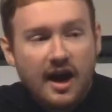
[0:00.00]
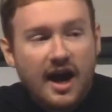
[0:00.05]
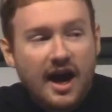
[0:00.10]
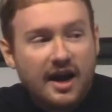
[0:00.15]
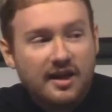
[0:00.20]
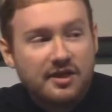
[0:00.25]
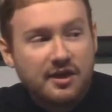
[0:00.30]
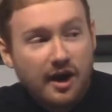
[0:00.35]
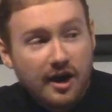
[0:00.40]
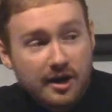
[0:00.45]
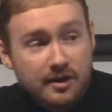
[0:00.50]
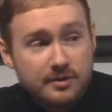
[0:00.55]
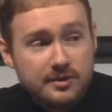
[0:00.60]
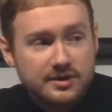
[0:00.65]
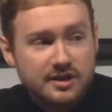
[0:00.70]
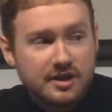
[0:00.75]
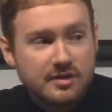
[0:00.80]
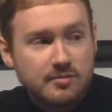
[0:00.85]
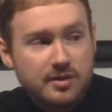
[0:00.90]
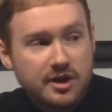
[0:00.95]
I thought it
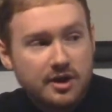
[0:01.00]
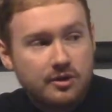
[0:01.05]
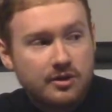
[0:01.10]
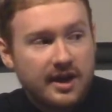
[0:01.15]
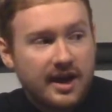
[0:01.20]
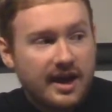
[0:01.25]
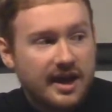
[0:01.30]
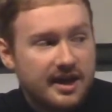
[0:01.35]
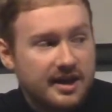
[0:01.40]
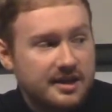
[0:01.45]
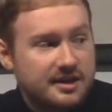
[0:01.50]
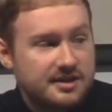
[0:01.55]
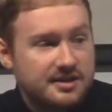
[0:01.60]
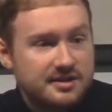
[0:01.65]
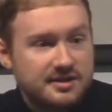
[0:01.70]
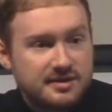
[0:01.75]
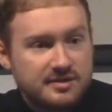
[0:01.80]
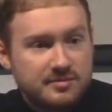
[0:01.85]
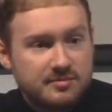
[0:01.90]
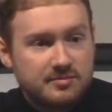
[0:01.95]
was going to be okay
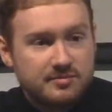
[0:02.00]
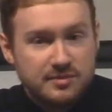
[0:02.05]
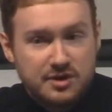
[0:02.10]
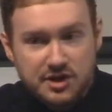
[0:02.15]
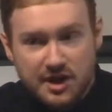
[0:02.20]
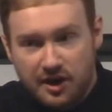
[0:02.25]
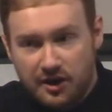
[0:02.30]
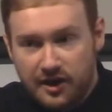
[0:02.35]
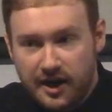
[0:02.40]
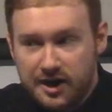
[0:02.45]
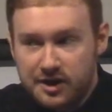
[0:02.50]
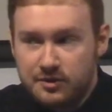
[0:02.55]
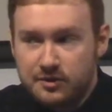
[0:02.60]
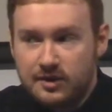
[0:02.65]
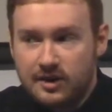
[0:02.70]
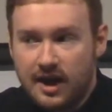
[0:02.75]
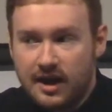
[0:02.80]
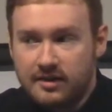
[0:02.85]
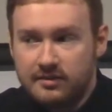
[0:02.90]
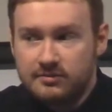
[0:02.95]
because Michelle and I do
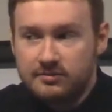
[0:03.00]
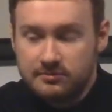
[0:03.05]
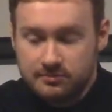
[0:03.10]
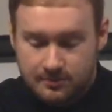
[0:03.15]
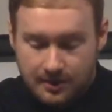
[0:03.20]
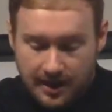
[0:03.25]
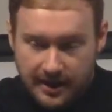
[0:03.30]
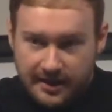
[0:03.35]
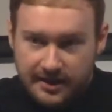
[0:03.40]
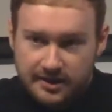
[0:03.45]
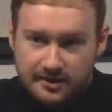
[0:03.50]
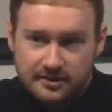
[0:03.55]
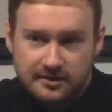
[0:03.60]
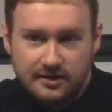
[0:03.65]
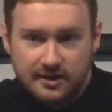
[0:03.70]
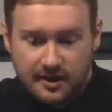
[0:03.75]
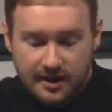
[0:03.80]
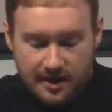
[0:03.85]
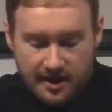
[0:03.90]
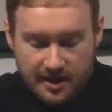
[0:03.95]
a lot of running.